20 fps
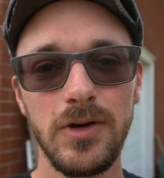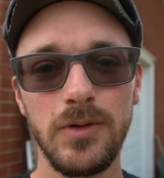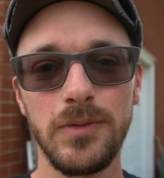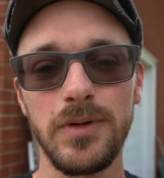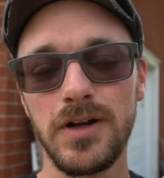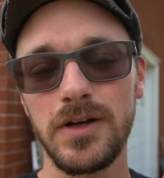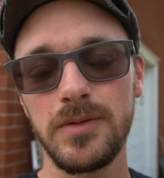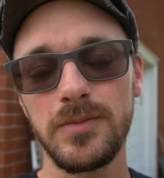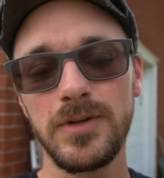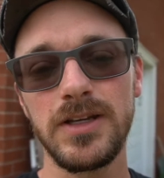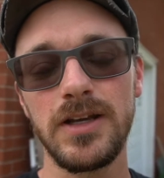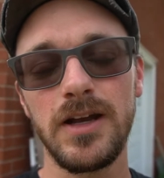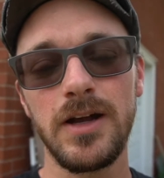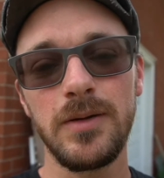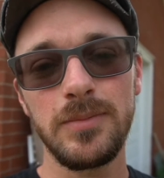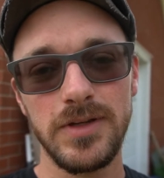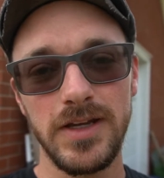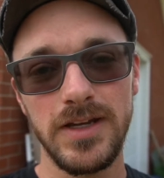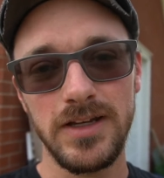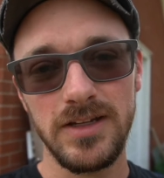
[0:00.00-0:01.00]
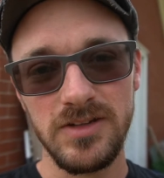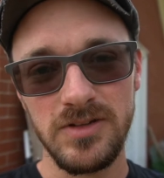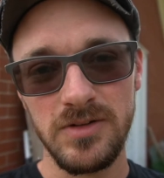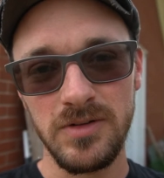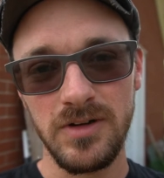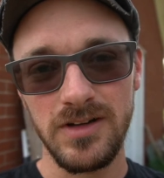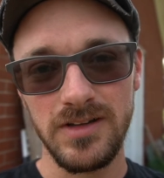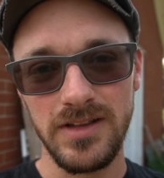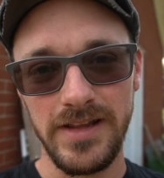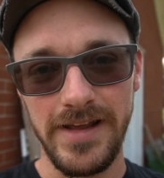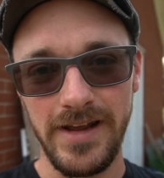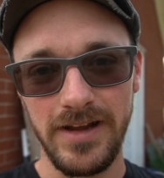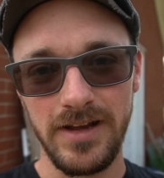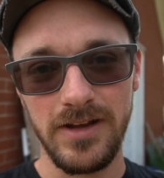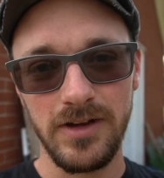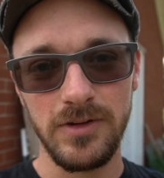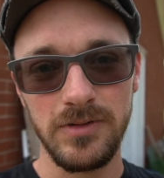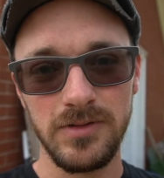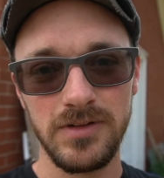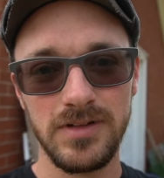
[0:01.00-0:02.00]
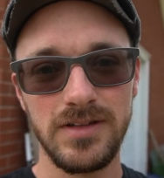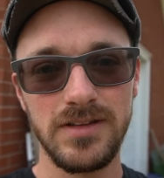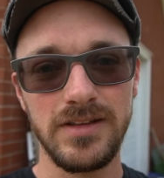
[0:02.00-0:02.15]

We're going to be updating you on that goat